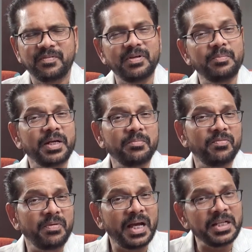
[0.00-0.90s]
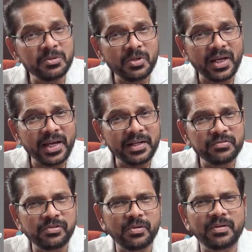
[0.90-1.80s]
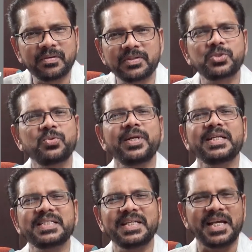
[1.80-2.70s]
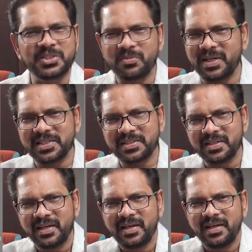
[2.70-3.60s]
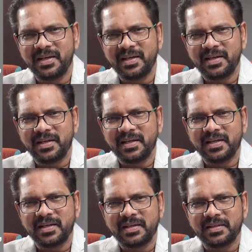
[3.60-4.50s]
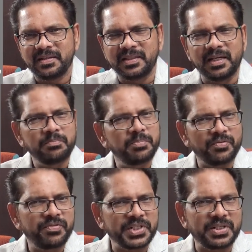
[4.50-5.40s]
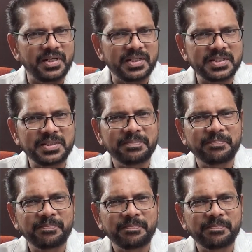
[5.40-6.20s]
will become a valuable aid for students as well as the professionals.